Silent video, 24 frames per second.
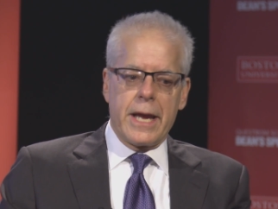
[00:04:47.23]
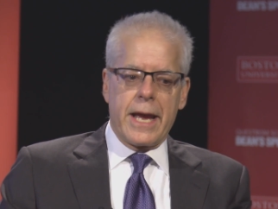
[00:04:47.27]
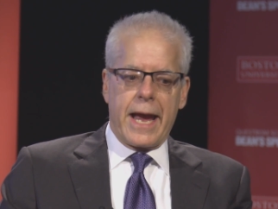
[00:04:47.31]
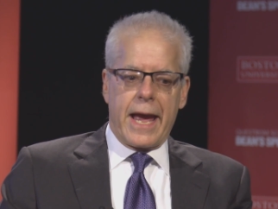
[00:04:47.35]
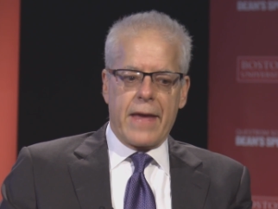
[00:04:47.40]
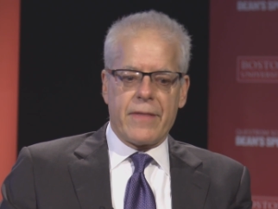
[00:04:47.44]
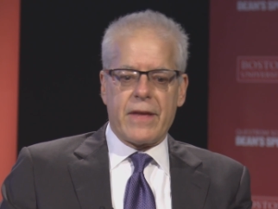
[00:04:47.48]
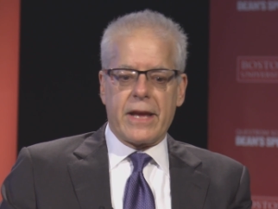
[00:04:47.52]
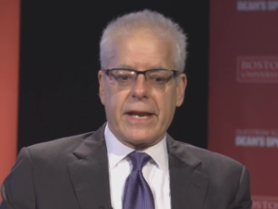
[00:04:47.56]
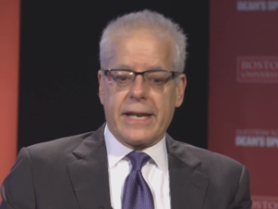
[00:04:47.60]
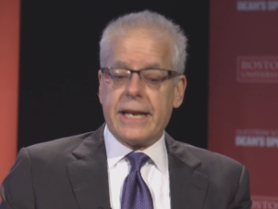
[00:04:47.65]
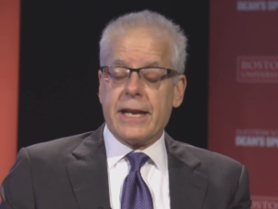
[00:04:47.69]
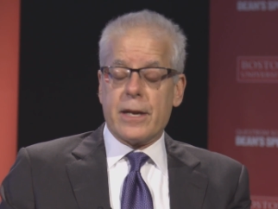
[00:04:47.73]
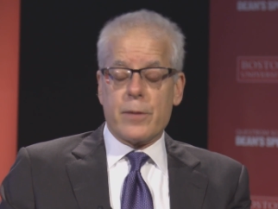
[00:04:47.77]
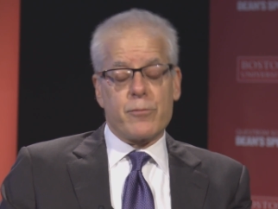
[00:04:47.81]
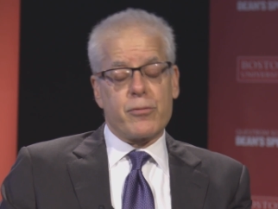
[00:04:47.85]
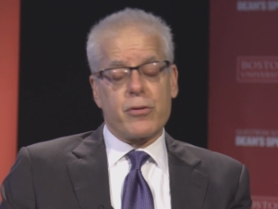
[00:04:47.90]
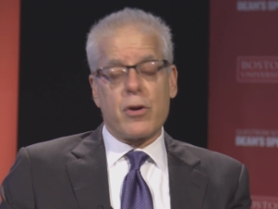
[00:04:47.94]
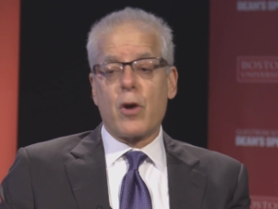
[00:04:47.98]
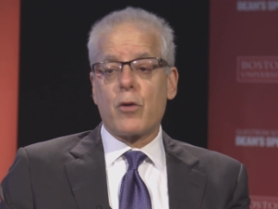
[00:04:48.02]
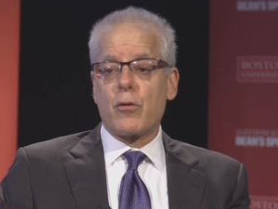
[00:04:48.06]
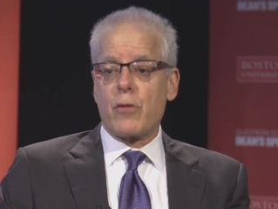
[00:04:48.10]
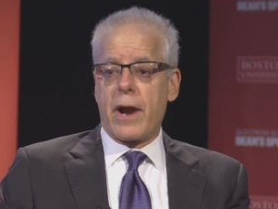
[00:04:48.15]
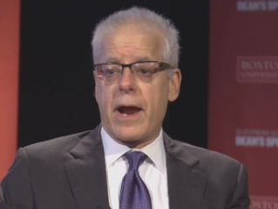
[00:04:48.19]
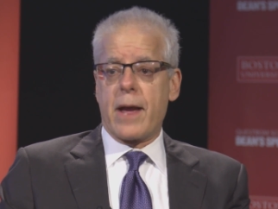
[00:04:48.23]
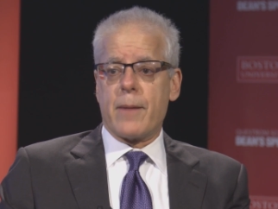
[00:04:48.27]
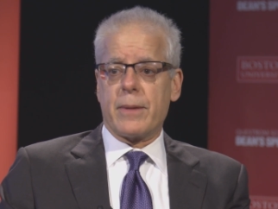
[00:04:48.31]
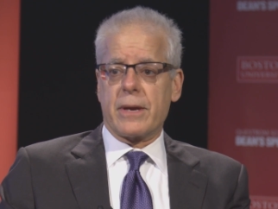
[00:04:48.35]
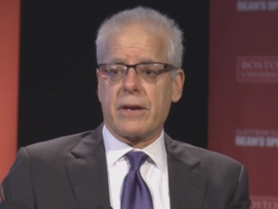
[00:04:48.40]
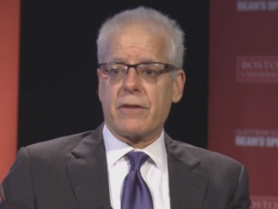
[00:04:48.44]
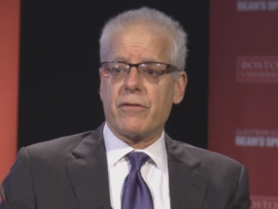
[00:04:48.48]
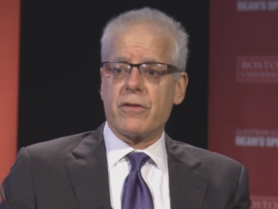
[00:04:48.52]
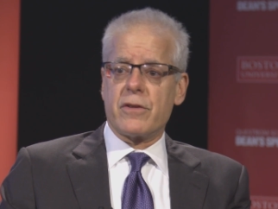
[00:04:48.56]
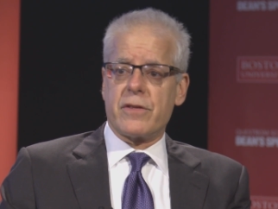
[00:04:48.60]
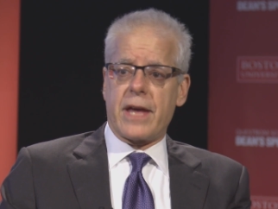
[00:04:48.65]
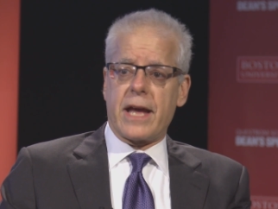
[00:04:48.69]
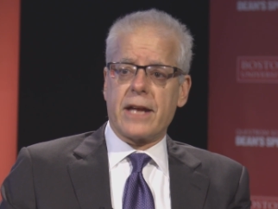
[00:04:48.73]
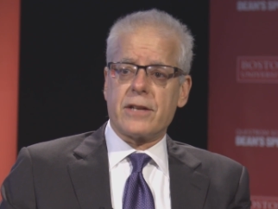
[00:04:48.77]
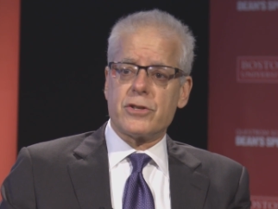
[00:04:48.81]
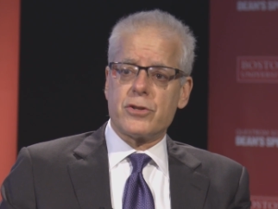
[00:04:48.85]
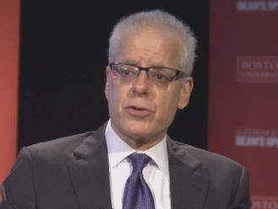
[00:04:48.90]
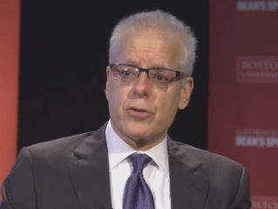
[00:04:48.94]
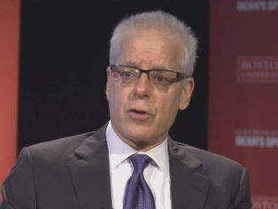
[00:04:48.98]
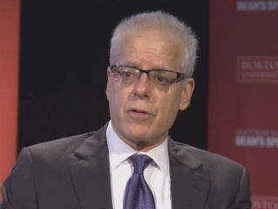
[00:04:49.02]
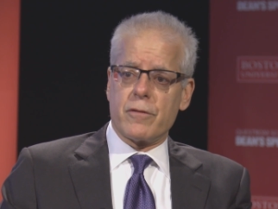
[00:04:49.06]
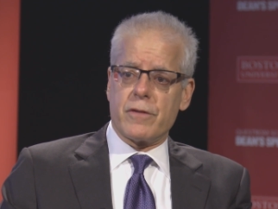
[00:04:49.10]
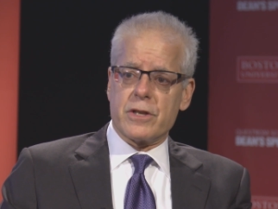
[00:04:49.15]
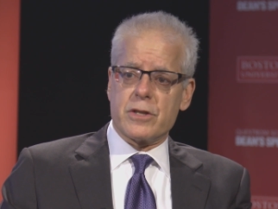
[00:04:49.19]
and they needed programming for that
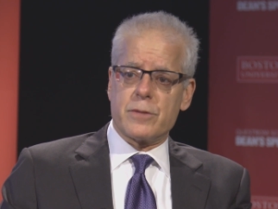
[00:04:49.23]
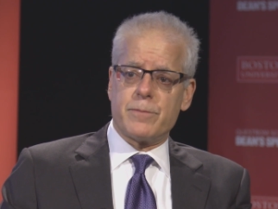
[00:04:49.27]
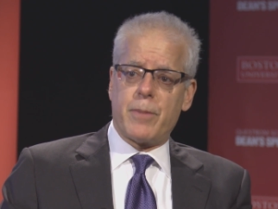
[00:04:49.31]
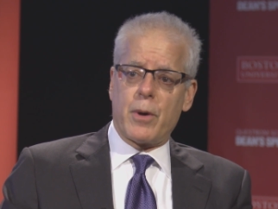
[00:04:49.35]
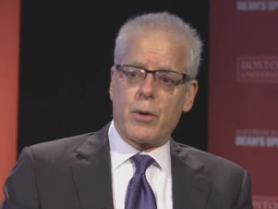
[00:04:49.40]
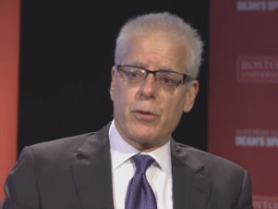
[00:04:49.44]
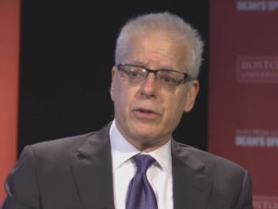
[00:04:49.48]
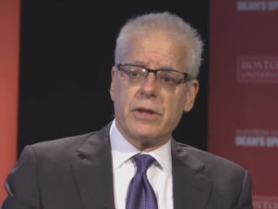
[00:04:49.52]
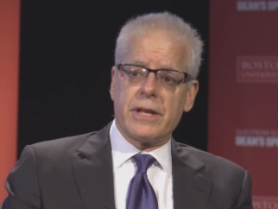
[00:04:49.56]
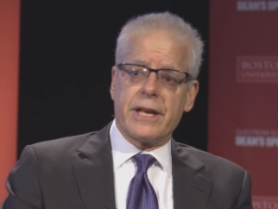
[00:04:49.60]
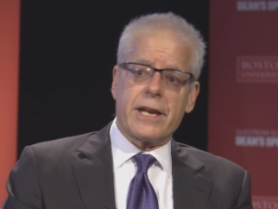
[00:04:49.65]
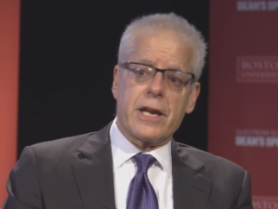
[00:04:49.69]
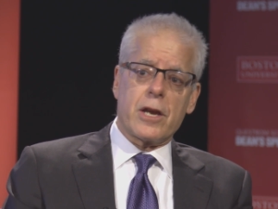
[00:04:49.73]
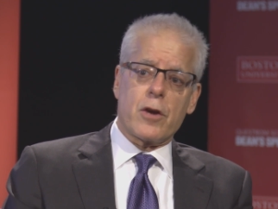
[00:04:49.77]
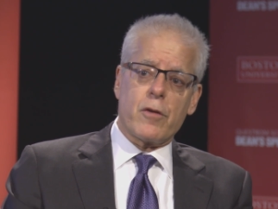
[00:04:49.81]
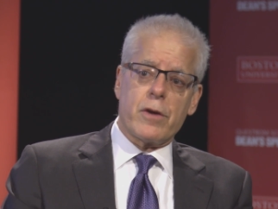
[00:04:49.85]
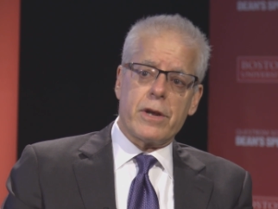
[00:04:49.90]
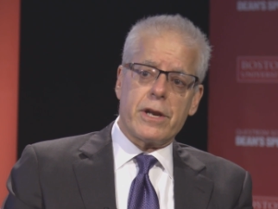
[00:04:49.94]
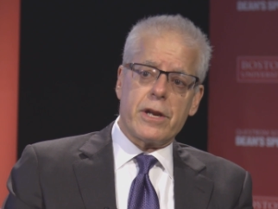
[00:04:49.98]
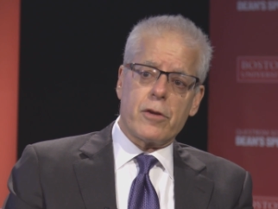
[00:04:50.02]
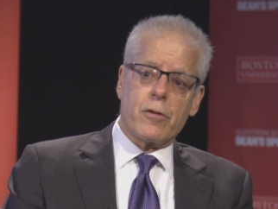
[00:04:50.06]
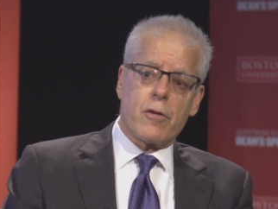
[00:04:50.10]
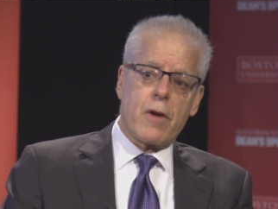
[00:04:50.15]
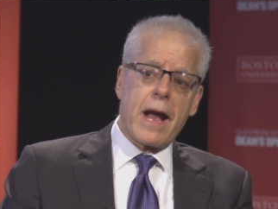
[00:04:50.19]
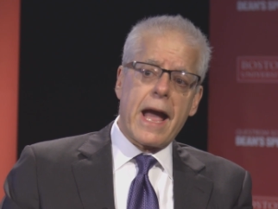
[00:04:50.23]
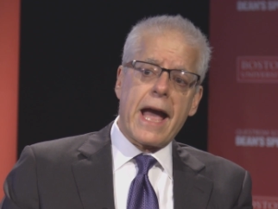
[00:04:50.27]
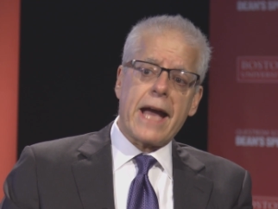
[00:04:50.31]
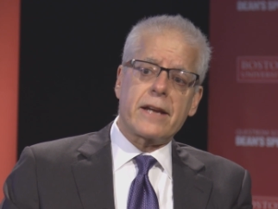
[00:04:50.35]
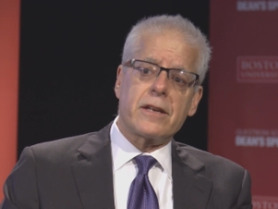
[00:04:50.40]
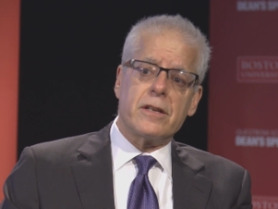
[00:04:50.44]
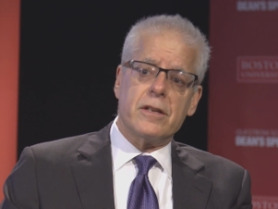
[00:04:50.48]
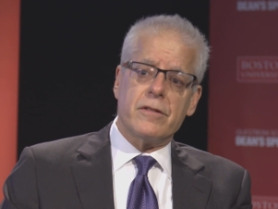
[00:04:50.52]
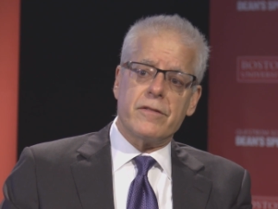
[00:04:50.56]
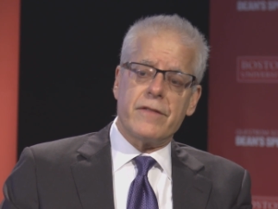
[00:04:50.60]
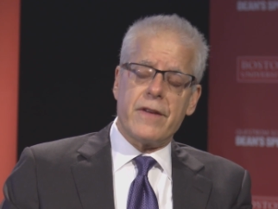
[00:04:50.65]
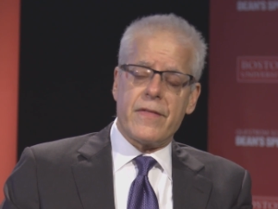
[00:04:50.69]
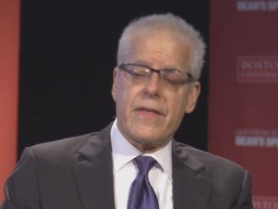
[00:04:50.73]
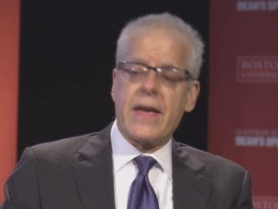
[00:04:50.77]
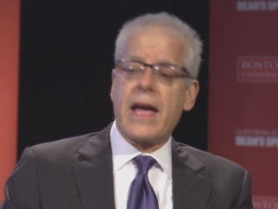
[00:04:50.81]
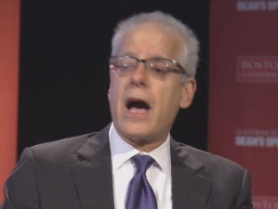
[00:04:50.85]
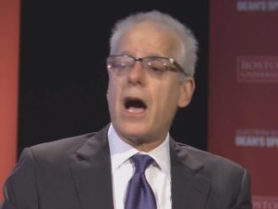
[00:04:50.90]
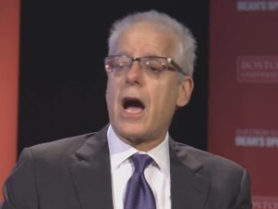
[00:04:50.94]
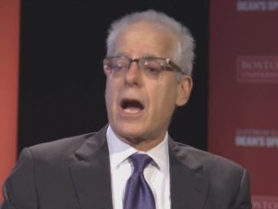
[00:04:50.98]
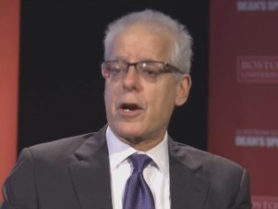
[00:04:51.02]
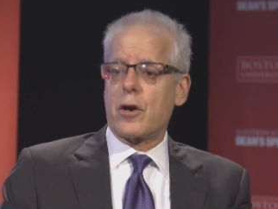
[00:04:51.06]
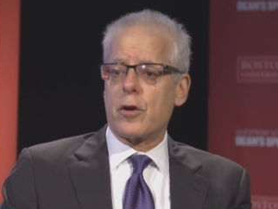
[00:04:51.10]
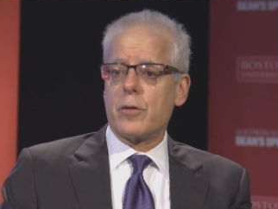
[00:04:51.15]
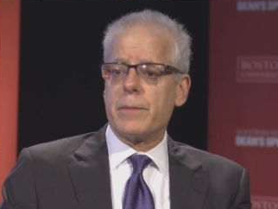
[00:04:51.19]
service, both linear and interactive, and they
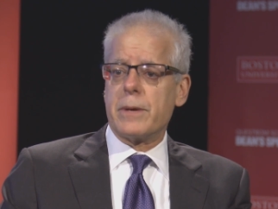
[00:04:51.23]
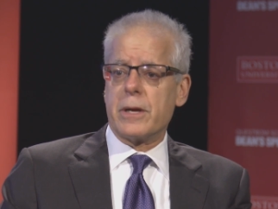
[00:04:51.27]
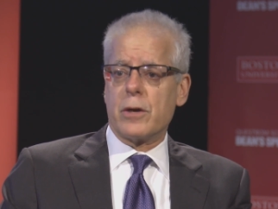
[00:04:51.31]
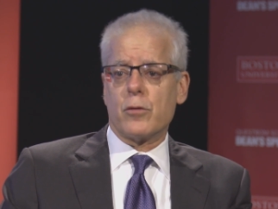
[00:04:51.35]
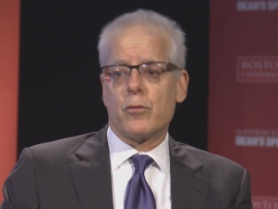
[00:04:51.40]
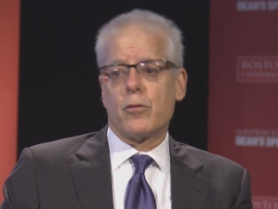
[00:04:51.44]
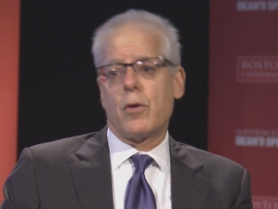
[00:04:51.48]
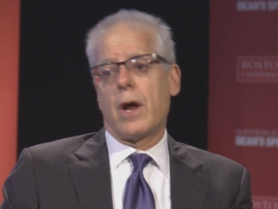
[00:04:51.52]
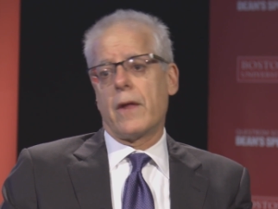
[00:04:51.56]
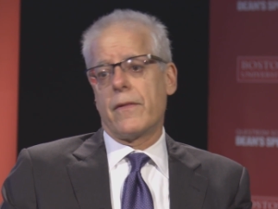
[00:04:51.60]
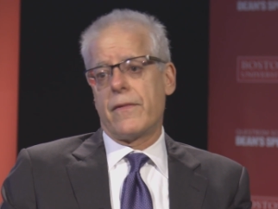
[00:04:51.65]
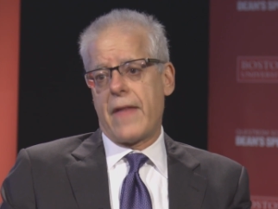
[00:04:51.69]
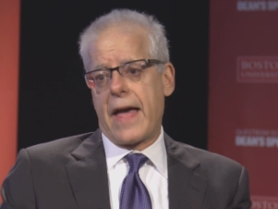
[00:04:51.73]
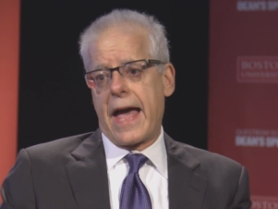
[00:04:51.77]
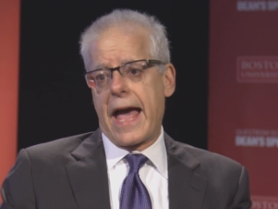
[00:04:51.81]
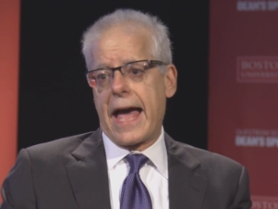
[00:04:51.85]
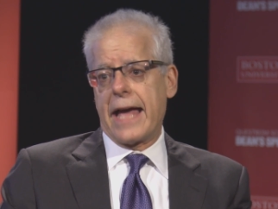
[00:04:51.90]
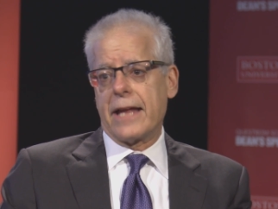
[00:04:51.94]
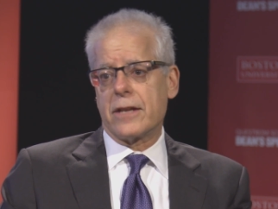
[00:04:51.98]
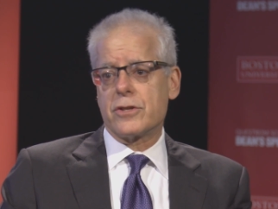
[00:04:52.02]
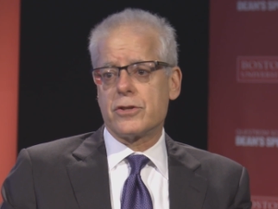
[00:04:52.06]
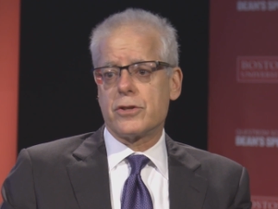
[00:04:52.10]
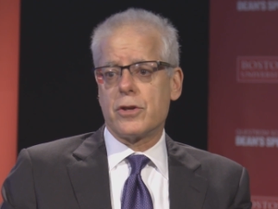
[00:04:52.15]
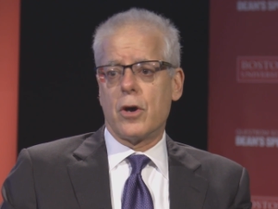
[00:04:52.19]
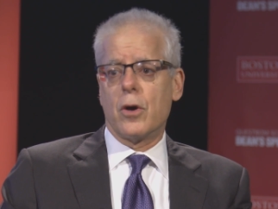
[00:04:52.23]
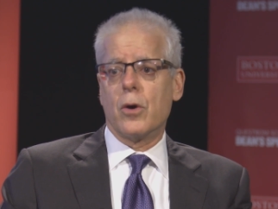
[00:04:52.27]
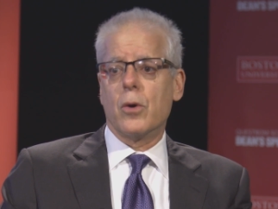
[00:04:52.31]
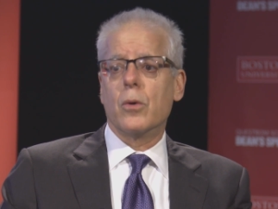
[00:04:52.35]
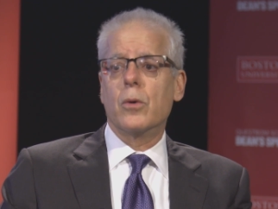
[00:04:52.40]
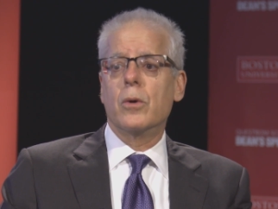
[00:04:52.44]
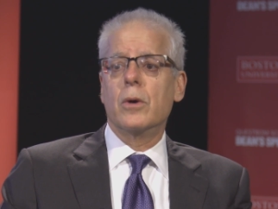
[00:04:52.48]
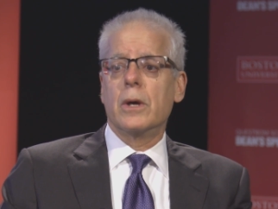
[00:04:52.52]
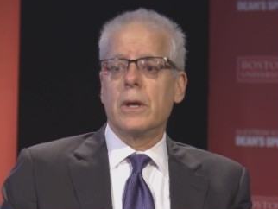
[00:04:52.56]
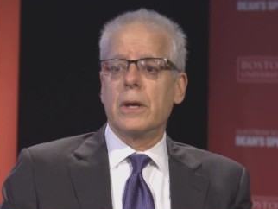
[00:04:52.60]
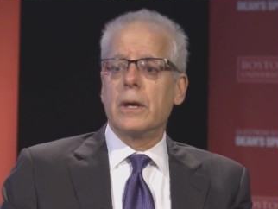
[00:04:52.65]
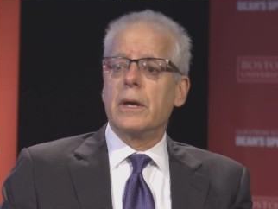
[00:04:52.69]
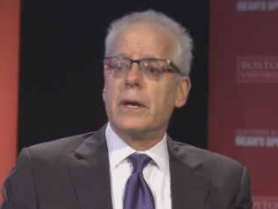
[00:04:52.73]
hired me to run that. Oh. So ah.